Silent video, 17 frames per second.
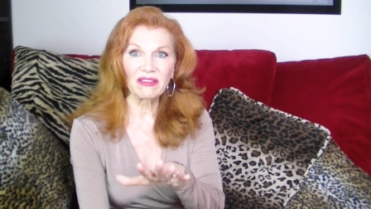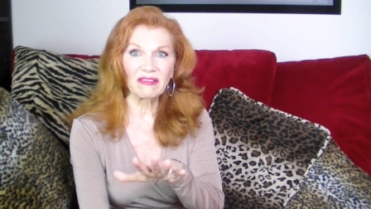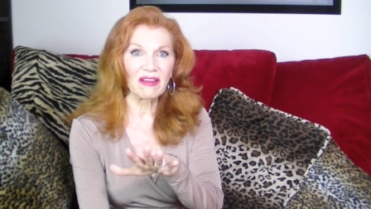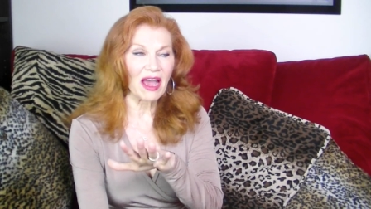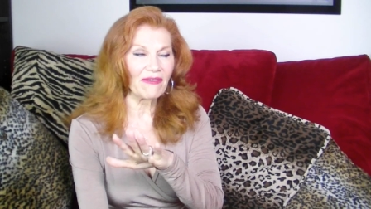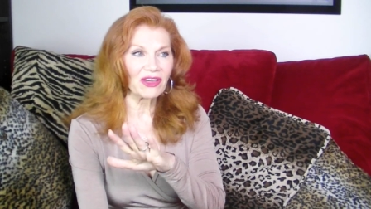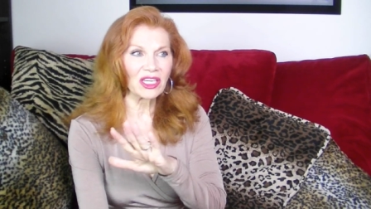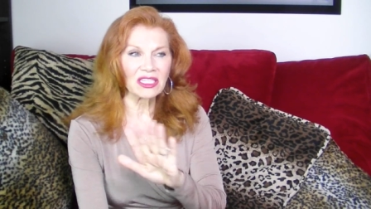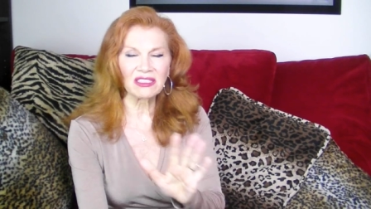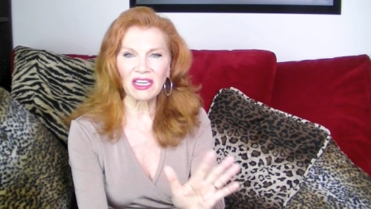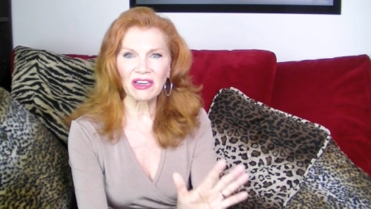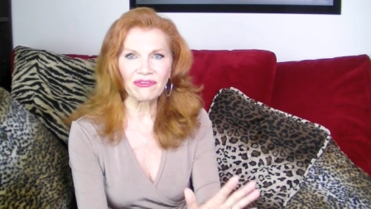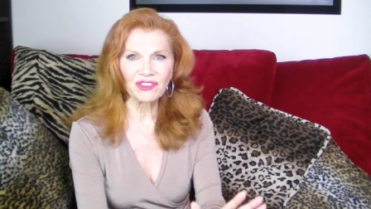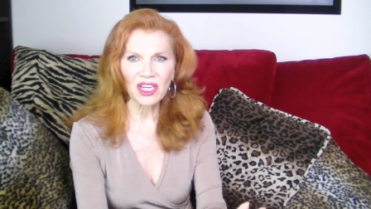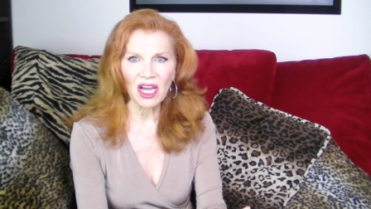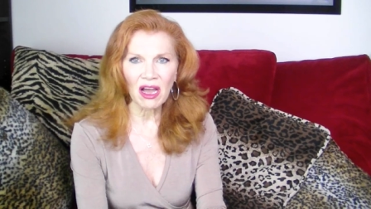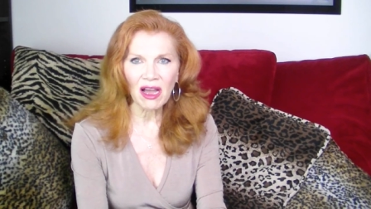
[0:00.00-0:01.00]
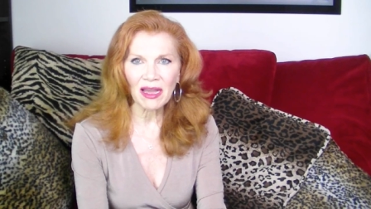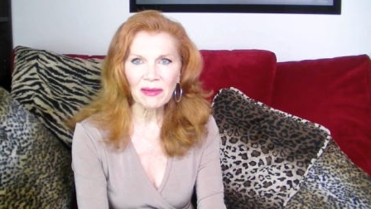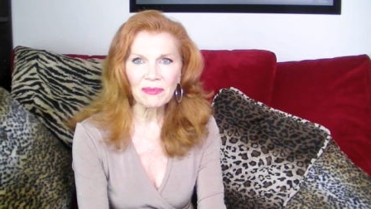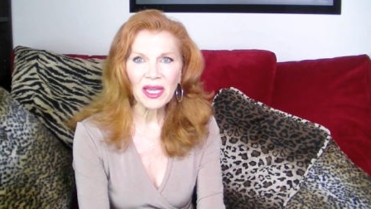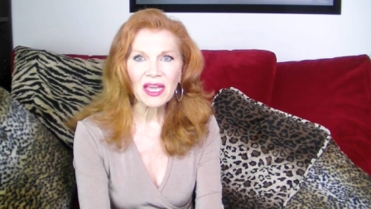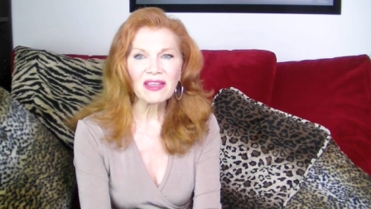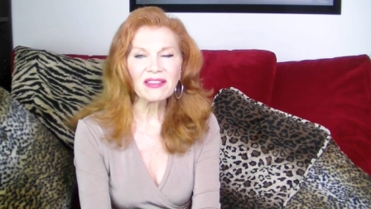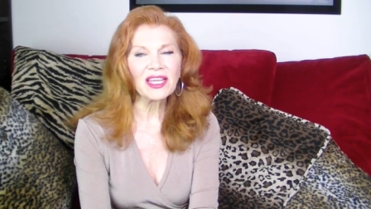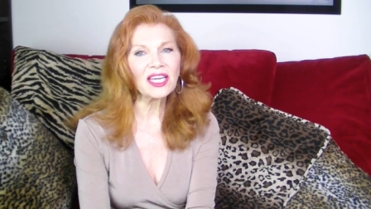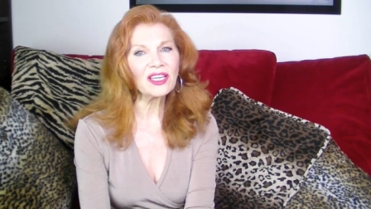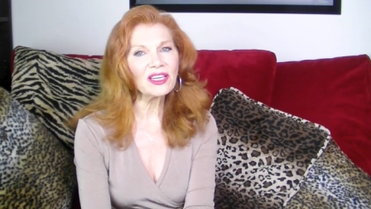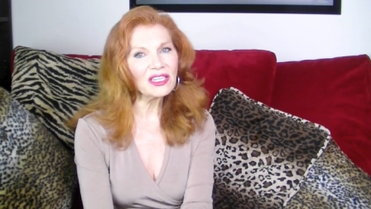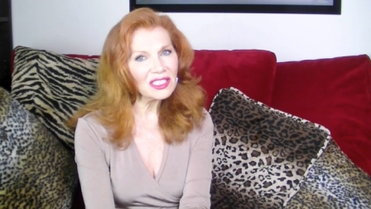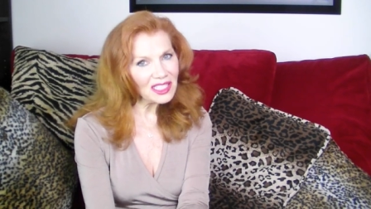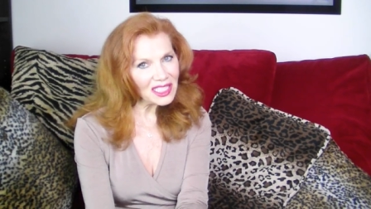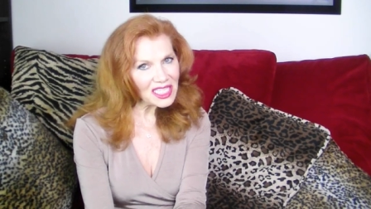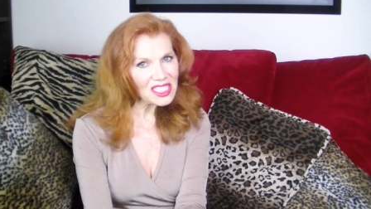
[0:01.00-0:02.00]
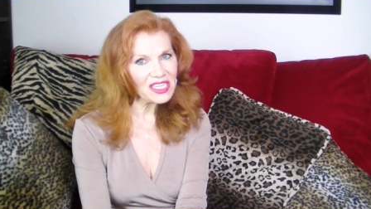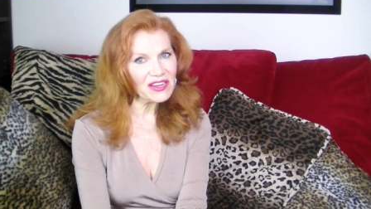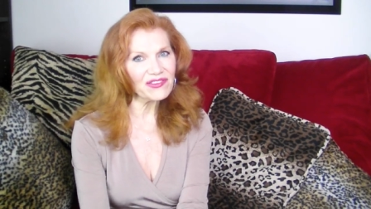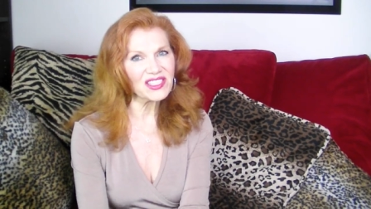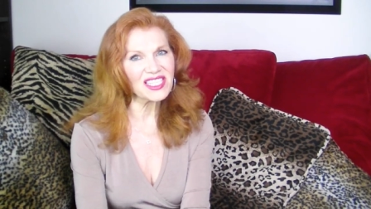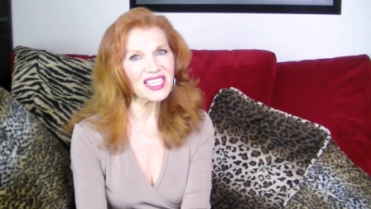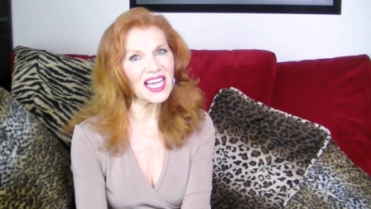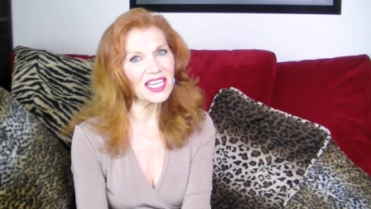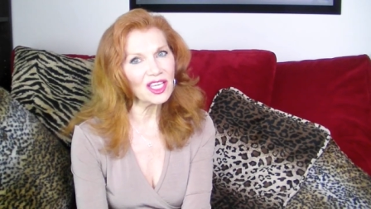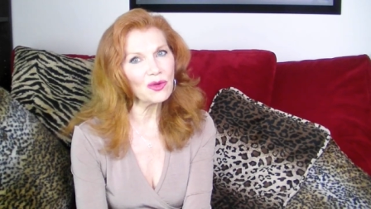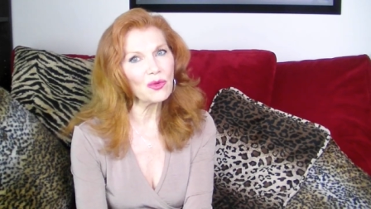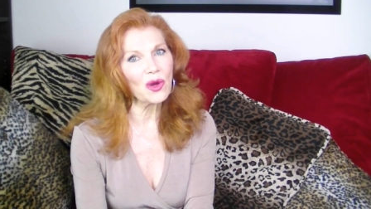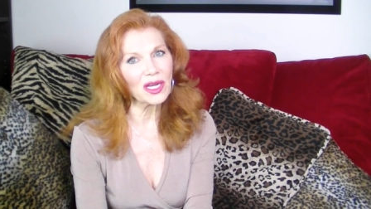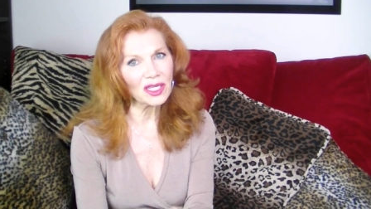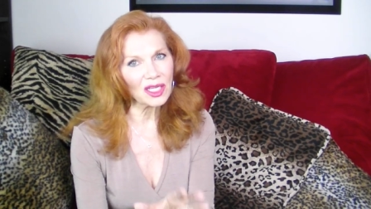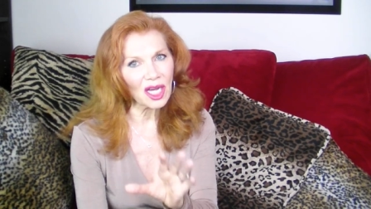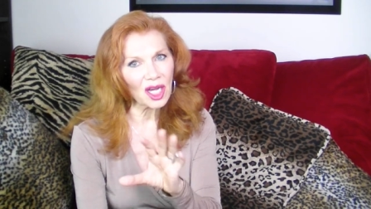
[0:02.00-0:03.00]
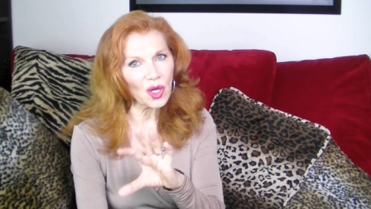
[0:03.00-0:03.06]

or having a tough time, they could at least have sent you a,